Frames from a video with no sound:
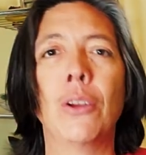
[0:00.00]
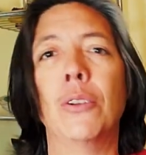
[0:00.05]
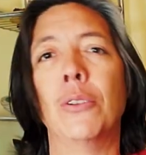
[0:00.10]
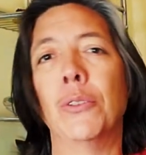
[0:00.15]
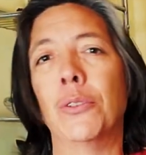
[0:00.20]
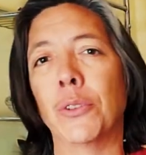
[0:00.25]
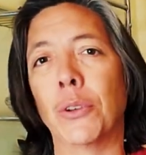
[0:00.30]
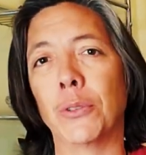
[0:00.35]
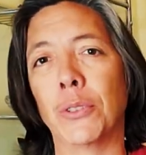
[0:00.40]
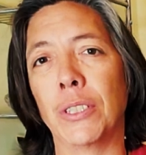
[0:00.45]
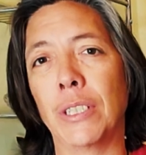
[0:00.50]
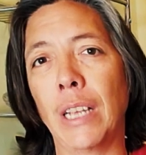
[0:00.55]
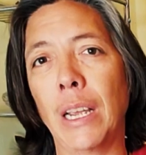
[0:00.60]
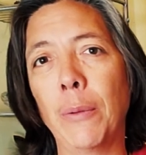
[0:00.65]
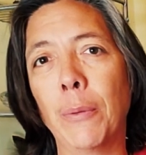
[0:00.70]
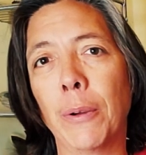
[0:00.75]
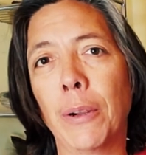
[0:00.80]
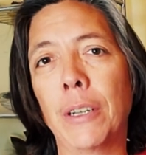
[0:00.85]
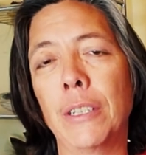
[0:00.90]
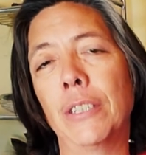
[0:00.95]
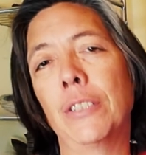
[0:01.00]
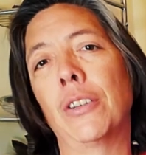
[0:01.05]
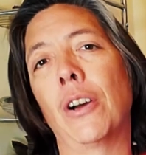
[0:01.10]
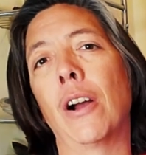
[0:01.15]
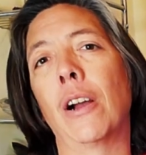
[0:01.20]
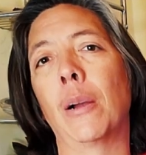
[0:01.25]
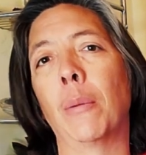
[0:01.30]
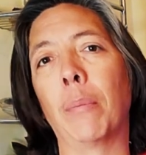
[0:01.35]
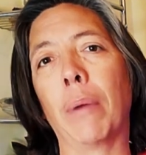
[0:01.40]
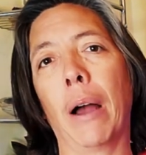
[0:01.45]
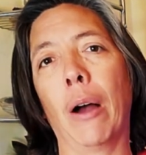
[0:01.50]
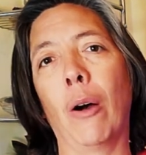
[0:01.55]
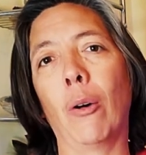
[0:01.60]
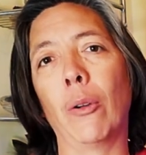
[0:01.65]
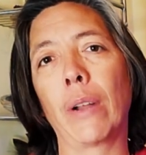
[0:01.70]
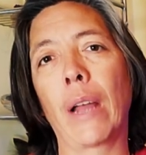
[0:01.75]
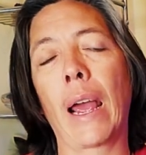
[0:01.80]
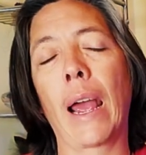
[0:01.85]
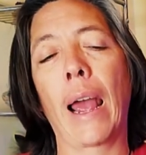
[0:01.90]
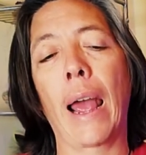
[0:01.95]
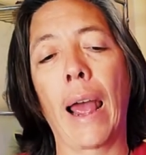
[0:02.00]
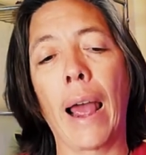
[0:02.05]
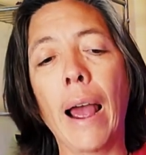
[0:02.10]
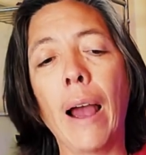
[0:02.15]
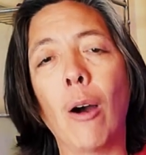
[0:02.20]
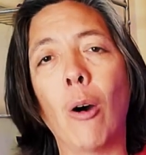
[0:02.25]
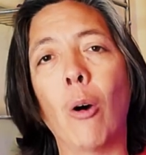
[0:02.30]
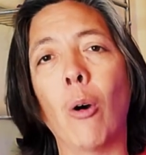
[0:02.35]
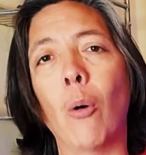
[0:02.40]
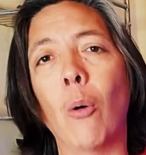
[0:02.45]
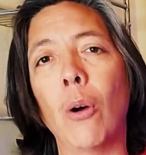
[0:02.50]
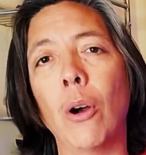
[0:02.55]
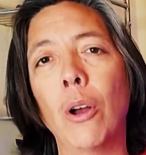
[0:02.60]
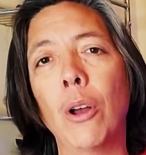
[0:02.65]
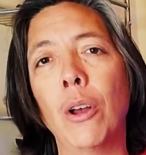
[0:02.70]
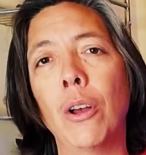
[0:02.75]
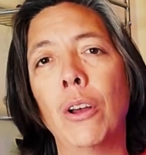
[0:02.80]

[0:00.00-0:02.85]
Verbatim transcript: So today we're going to talk about how